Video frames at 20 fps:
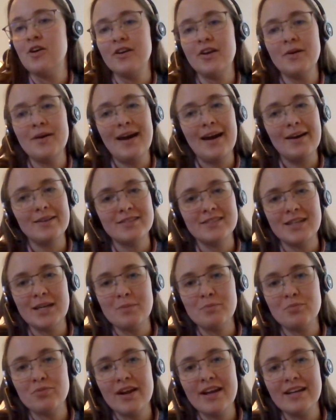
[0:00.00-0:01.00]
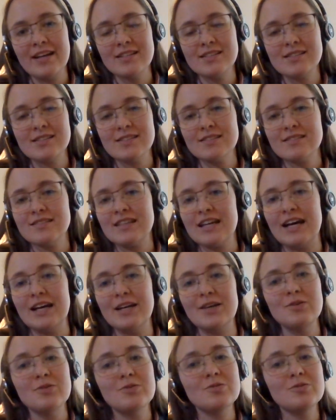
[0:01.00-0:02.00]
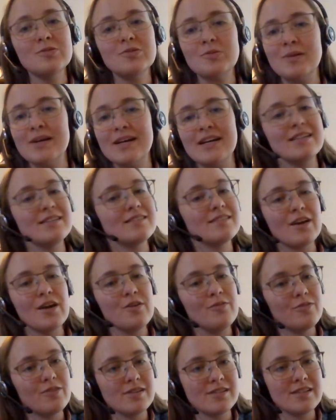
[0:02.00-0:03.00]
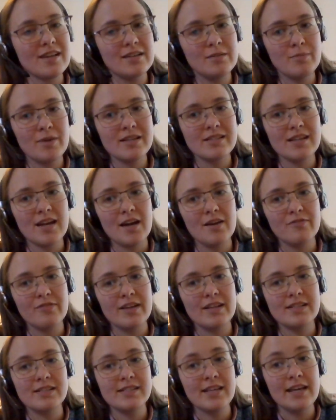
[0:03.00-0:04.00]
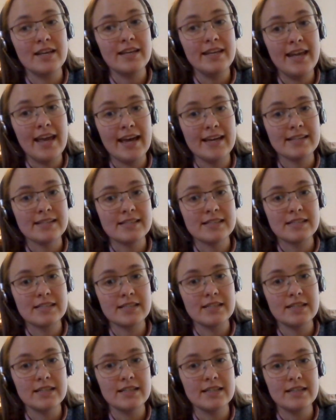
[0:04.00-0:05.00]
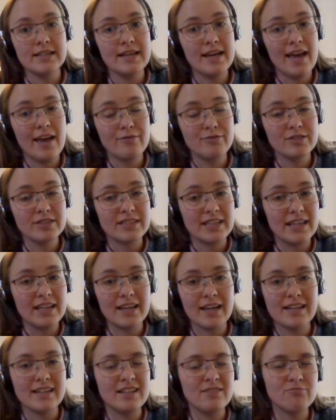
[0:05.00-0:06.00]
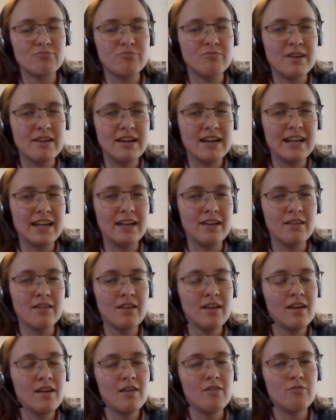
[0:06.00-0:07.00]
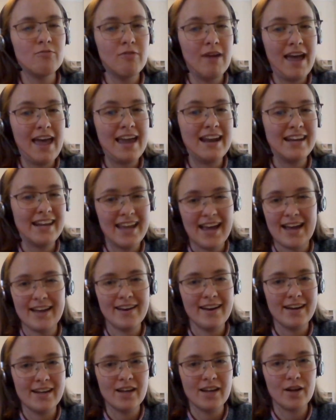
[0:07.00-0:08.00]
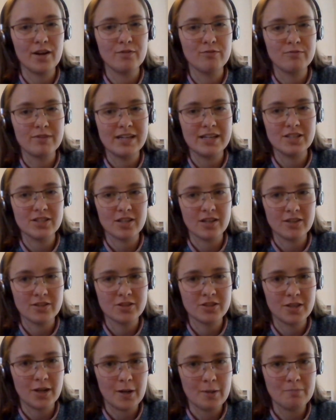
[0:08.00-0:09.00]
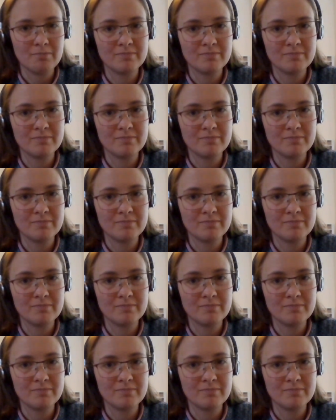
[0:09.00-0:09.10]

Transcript: know how to take breaks. I always overexerted myself and said yes to everything and really rarely had any kind of recharge time.